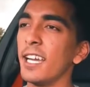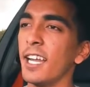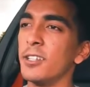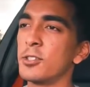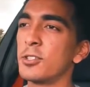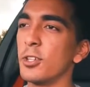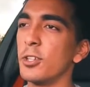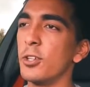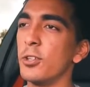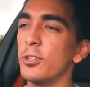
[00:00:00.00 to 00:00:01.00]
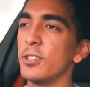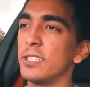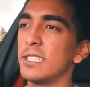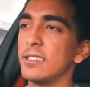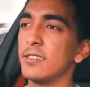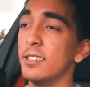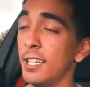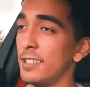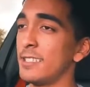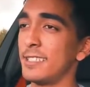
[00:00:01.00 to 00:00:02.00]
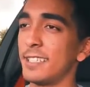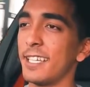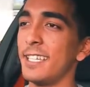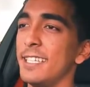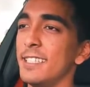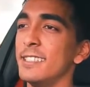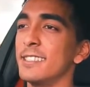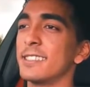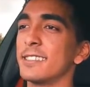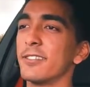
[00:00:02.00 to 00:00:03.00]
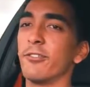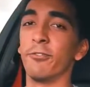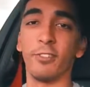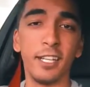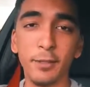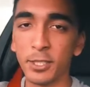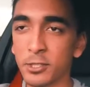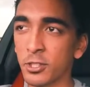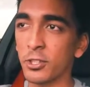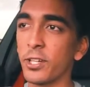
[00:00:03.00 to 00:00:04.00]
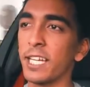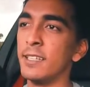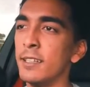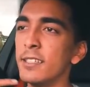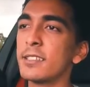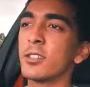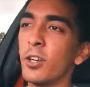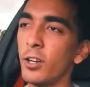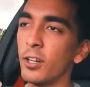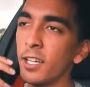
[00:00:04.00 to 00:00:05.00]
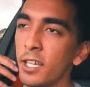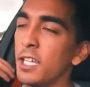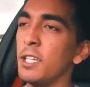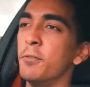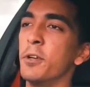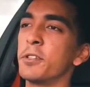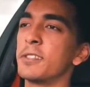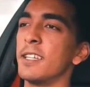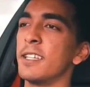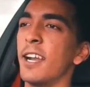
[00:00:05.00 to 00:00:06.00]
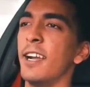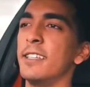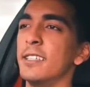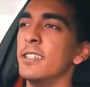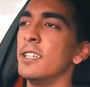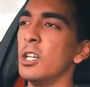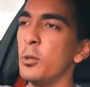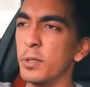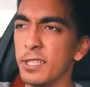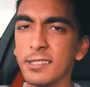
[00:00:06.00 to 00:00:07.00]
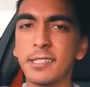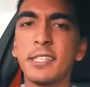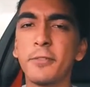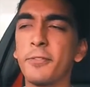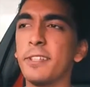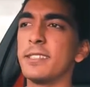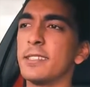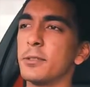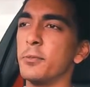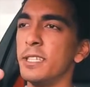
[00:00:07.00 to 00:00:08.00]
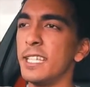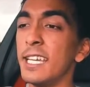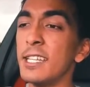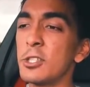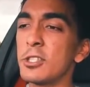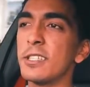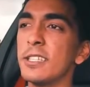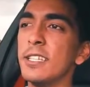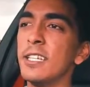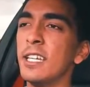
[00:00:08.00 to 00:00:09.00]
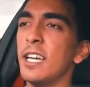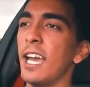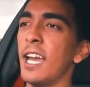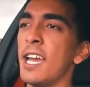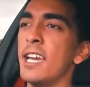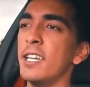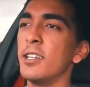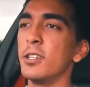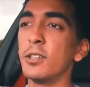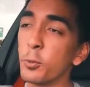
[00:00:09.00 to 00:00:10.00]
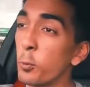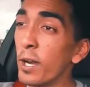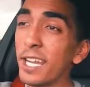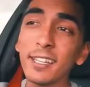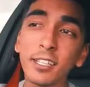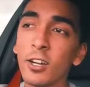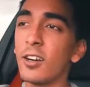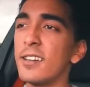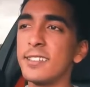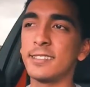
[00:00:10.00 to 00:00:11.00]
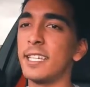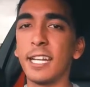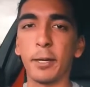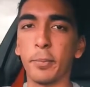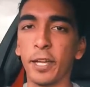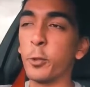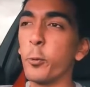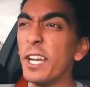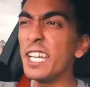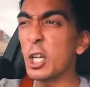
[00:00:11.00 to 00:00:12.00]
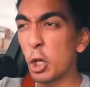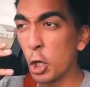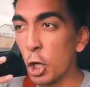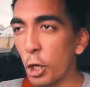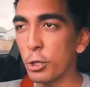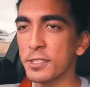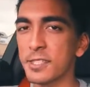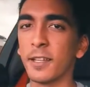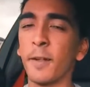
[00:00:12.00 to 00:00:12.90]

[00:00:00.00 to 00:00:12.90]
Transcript: And so this is very much so, and this car evokes that character with the stiffness, with the engine, and the way the car is set up and the way it looks.